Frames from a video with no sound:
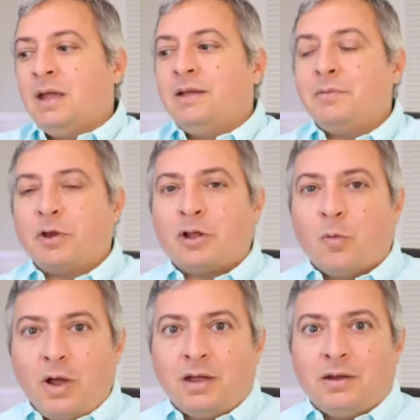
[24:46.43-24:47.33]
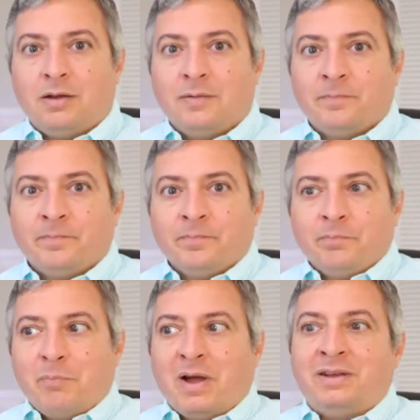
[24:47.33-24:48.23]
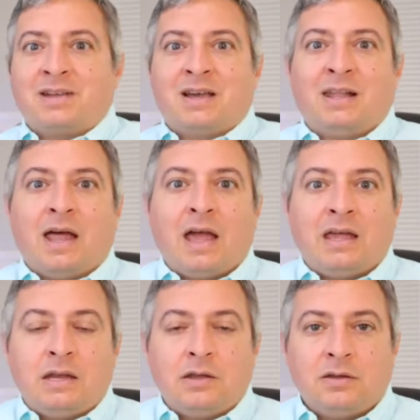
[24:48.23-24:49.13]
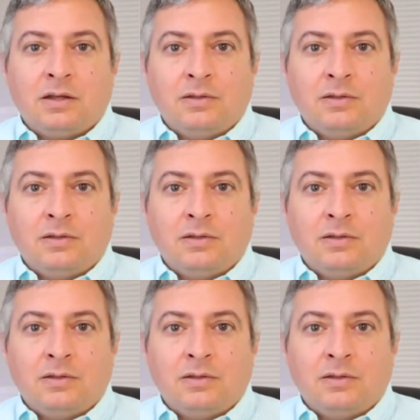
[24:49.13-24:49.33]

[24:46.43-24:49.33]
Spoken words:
And then when I quit, my decline